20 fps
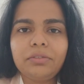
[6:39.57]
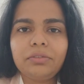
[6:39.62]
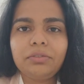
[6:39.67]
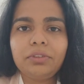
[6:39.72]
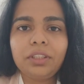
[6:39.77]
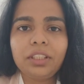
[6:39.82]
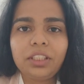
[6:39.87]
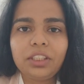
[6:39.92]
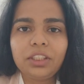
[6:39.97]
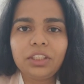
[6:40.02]

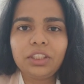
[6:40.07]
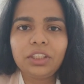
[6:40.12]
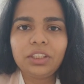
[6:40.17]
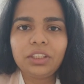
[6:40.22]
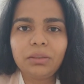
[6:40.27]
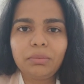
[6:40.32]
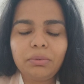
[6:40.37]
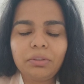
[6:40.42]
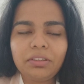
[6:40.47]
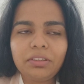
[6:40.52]
finish
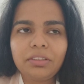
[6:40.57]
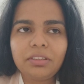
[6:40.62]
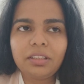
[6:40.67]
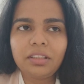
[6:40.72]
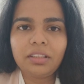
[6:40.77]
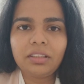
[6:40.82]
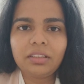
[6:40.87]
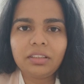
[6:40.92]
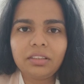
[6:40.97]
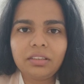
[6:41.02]
the
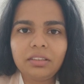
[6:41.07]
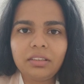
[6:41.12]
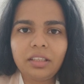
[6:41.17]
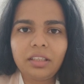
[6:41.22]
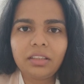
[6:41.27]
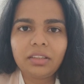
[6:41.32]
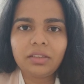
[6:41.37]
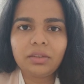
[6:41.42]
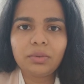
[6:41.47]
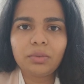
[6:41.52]
presentation
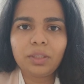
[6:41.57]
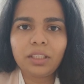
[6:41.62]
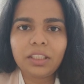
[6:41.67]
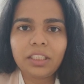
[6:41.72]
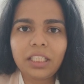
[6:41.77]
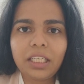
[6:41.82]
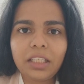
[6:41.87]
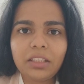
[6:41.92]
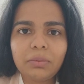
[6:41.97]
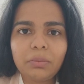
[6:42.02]
as
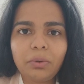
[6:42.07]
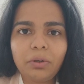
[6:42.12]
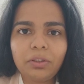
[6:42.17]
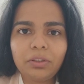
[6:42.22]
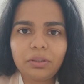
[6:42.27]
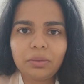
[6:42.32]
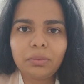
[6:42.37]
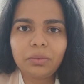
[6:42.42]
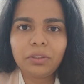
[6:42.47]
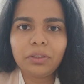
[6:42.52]
quickly as
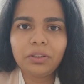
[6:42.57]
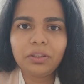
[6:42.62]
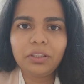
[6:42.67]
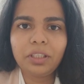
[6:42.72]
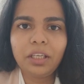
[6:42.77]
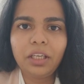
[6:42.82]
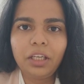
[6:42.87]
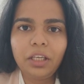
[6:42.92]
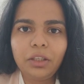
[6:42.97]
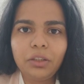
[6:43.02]
possible,
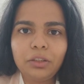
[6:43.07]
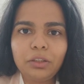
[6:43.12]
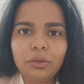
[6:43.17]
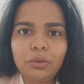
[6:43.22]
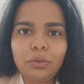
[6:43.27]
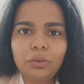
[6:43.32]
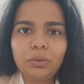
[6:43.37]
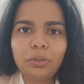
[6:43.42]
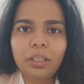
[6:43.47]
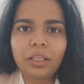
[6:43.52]

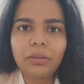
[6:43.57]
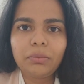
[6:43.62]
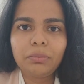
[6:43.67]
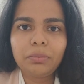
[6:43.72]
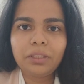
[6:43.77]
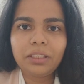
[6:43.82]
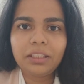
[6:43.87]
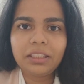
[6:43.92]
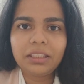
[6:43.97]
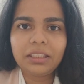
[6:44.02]
so that
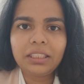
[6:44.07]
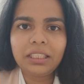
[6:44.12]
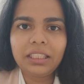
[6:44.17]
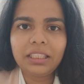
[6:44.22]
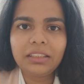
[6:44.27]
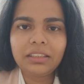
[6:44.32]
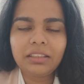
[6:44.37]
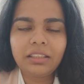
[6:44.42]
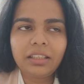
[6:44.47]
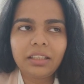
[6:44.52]
burden
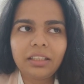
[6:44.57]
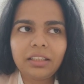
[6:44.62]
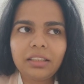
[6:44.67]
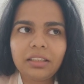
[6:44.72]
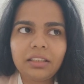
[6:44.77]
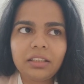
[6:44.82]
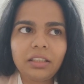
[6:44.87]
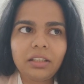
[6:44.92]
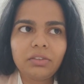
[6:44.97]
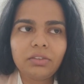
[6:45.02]
is
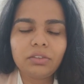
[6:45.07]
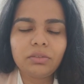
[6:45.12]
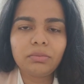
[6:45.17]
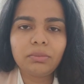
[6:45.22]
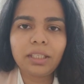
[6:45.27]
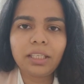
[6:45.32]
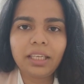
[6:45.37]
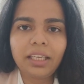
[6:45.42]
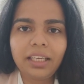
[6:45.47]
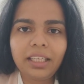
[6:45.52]
like out of
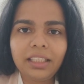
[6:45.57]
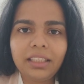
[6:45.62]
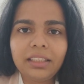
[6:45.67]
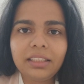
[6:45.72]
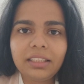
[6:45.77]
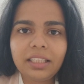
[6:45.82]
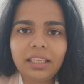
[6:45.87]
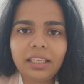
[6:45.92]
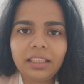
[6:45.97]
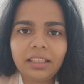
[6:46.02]
my head,
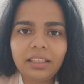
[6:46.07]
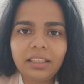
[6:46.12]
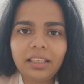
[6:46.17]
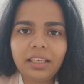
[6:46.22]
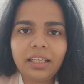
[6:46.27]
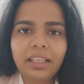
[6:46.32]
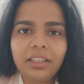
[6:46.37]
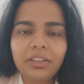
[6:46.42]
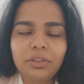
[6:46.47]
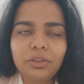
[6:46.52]
and then
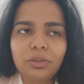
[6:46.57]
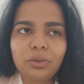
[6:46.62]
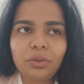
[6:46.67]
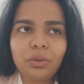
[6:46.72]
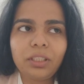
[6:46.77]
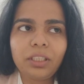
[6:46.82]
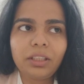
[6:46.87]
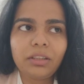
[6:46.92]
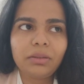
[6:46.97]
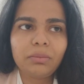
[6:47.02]
I
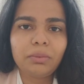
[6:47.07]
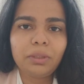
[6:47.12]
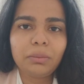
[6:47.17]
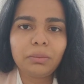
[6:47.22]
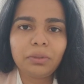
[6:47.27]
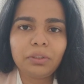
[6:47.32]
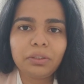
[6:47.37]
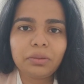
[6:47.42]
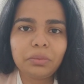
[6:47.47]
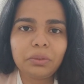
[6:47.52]
enjoy other
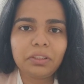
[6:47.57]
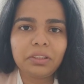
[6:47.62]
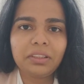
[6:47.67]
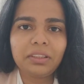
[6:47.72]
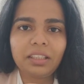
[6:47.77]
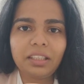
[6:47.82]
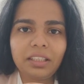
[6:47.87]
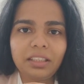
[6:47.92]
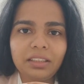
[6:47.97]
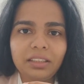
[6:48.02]
people's
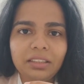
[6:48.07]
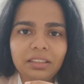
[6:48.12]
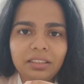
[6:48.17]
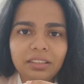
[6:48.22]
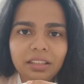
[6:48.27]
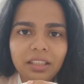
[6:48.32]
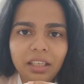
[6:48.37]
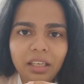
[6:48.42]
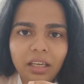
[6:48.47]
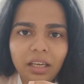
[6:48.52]

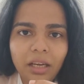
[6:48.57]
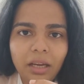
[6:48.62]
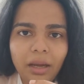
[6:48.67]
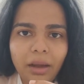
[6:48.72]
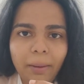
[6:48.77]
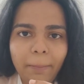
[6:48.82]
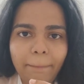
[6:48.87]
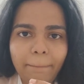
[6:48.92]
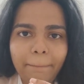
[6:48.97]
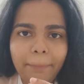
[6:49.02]
presentations.
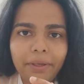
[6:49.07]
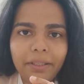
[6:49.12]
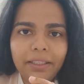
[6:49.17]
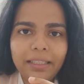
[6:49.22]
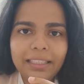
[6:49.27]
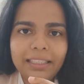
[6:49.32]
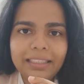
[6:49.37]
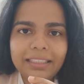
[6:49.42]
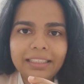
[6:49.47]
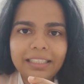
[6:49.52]
But
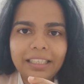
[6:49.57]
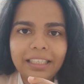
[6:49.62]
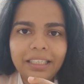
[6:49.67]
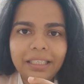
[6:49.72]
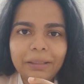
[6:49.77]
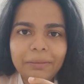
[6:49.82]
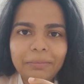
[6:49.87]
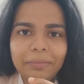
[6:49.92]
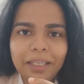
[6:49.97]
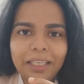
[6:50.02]
this
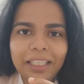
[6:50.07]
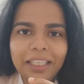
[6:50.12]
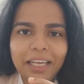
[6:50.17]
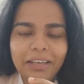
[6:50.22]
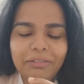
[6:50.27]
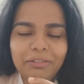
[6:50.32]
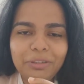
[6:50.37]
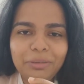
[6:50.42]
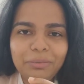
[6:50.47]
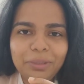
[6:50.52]
time I
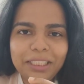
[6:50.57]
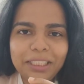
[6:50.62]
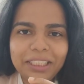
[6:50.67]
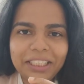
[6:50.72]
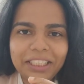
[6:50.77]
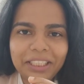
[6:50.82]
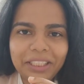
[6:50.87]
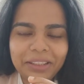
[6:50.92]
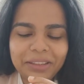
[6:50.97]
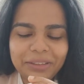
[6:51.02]
have to be
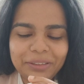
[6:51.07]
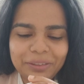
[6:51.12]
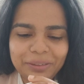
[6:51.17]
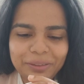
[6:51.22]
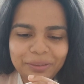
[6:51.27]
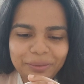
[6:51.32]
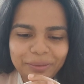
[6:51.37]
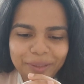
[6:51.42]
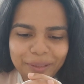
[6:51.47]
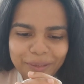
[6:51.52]
the last to
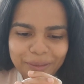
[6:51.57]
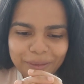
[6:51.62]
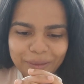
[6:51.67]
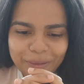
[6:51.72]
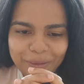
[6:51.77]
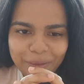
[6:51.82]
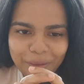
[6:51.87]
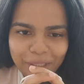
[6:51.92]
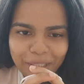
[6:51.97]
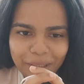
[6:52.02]
do it,
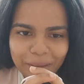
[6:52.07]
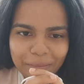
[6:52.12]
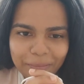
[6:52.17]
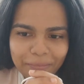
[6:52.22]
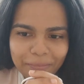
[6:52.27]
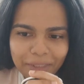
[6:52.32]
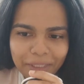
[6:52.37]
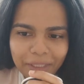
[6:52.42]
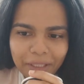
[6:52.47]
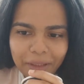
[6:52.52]
so
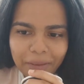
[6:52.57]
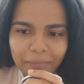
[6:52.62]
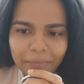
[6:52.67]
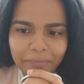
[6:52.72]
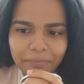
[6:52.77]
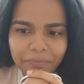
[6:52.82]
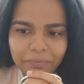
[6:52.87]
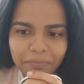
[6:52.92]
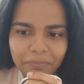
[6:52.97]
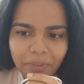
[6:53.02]

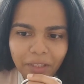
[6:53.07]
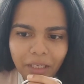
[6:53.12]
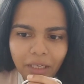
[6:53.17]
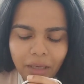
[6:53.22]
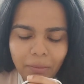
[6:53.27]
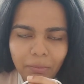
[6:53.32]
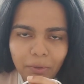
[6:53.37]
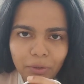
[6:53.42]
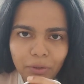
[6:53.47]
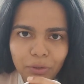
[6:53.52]

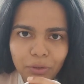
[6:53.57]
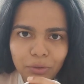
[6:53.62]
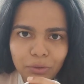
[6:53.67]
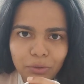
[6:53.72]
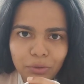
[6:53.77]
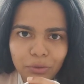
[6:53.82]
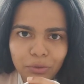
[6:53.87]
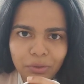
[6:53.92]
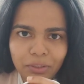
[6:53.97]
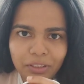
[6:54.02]
I'm not
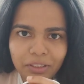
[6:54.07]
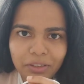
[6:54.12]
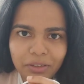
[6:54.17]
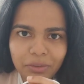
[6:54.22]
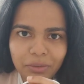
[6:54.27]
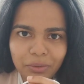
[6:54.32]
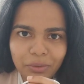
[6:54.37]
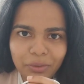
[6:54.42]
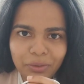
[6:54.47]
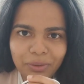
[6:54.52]
used to this,
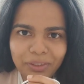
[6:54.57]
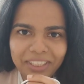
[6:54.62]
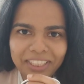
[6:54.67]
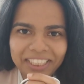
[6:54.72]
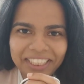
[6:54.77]
so